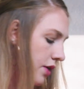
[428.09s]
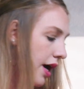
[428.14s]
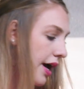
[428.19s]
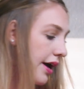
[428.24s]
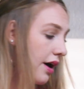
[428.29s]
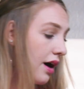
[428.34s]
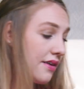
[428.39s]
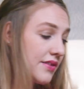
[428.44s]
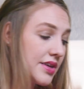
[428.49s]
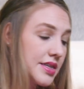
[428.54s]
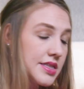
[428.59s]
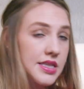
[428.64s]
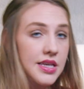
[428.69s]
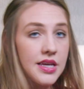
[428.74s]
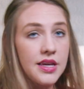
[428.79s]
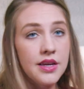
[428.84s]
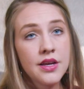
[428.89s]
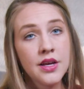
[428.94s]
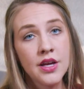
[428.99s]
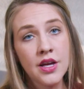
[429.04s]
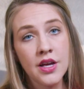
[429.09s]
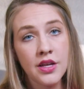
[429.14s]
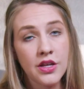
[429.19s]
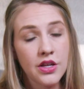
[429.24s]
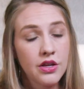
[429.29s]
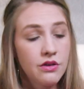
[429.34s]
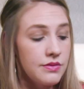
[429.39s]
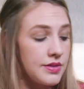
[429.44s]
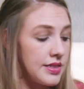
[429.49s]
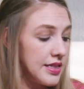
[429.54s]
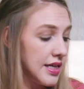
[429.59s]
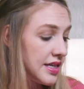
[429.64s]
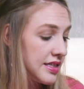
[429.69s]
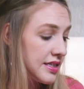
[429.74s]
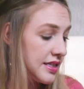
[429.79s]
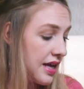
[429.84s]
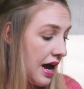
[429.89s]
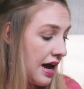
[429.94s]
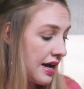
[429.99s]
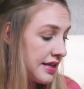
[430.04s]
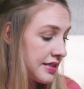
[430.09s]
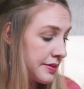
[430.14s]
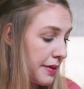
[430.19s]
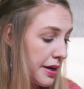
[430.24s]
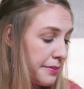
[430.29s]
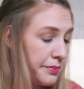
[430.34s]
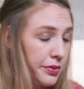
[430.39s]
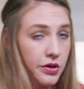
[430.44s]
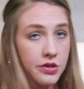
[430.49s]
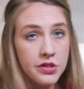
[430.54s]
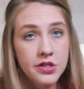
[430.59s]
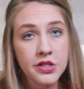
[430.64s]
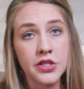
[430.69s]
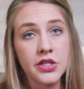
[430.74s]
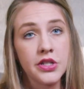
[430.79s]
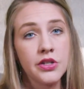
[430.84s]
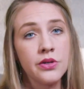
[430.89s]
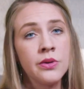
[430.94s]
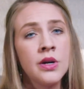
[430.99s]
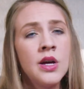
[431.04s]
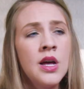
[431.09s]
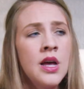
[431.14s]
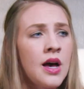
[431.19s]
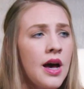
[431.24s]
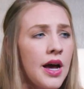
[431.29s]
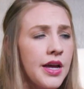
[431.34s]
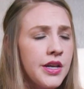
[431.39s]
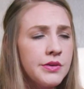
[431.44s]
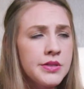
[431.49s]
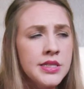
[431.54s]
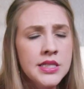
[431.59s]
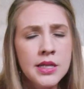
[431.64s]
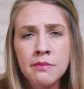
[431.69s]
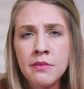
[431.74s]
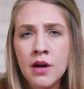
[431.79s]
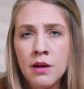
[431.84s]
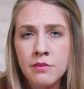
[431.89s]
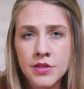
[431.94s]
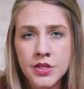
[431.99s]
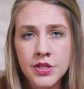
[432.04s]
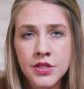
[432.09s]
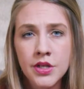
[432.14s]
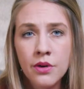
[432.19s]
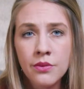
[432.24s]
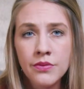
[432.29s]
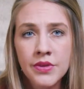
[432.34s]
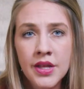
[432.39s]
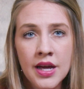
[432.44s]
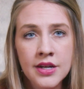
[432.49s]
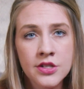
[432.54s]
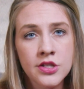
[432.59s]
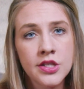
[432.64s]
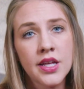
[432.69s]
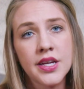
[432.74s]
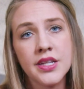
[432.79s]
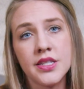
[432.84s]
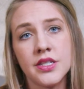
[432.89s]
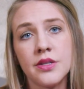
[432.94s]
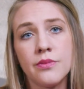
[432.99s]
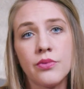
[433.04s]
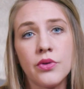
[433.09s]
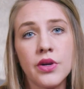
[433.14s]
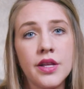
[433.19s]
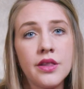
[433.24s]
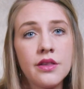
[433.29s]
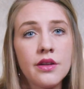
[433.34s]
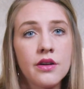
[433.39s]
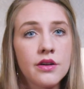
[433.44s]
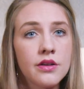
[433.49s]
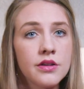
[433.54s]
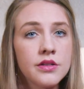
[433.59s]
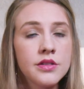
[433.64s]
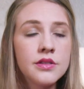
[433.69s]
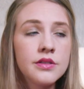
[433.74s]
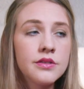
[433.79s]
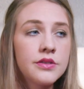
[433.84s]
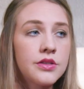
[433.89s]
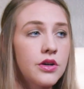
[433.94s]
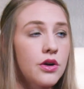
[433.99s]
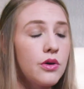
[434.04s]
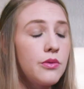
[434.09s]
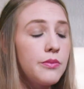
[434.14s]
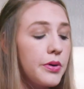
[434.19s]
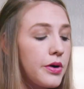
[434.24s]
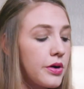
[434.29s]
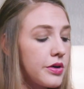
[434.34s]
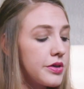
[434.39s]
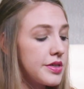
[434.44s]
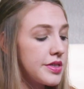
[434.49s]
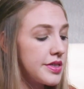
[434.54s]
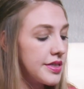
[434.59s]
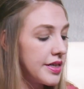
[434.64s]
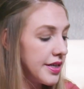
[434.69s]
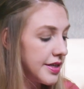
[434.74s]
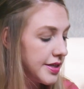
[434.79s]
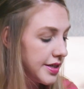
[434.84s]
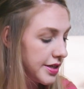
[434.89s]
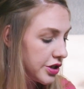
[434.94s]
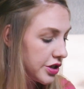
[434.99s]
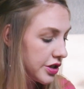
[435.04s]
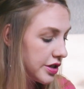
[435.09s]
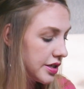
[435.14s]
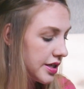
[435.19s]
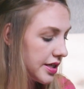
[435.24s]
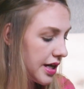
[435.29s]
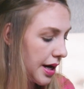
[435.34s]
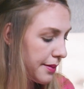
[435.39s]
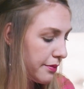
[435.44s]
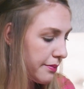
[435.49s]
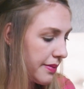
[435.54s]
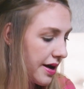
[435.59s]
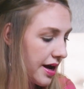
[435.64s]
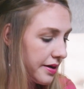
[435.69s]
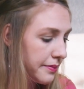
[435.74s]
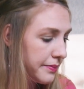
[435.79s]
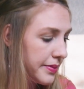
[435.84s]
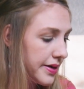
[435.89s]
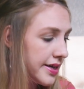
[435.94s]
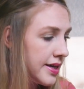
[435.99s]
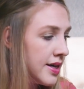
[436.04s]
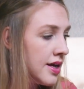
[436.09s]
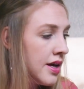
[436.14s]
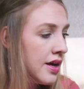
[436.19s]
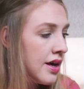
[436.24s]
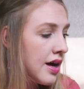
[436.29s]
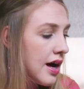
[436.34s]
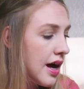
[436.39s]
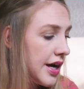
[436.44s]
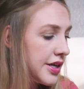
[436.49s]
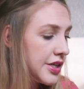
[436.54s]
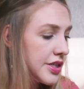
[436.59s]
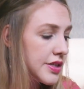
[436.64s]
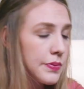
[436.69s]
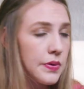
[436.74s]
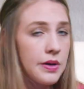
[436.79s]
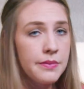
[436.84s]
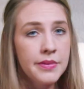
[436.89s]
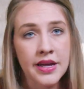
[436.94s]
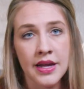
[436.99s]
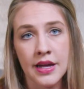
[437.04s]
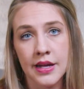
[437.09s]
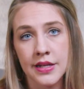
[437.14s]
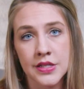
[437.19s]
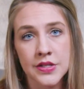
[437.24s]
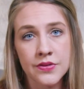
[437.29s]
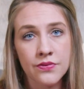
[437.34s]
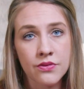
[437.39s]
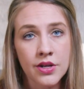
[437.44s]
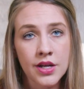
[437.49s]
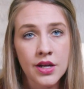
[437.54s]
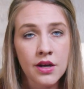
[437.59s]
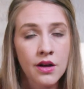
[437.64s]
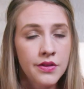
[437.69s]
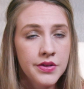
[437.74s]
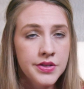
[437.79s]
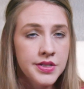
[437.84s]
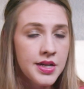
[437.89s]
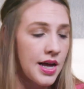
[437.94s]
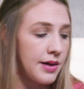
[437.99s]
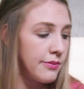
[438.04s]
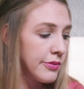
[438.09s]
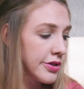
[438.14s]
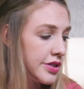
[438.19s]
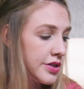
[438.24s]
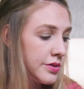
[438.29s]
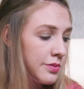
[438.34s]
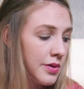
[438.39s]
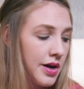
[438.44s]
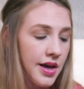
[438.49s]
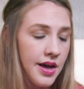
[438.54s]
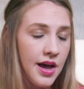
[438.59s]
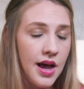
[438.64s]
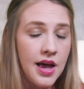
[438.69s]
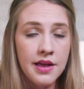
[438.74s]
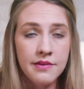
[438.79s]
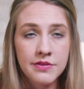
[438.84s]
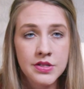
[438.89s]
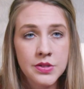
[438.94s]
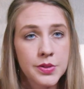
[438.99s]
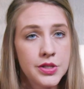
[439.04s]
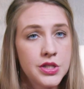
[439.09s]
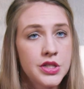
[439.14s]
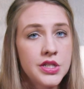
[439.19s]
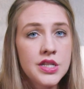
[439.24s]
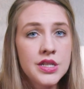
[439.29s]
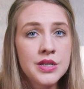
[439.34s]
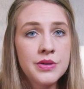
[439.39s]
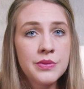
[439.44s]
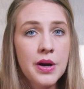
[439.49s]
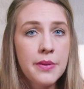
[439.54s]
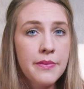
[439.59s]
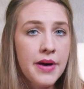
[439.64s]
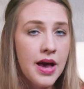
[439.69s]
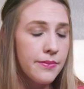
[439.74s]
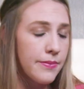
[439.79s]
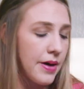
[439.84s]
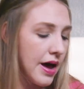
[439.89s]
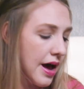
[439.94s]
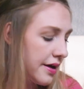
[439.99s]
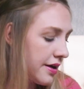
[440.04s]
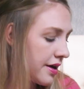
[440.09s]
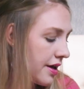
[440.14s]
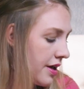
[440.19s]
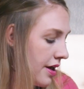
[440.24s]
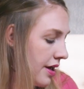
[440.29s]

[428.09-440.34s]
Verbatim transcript: I obviously use this as my purse too. I know some moms don't. They actually like to bring their, their own purse in addition to the diaper bag, but I just want my hands free all the time, which is why I have switched to a backpack.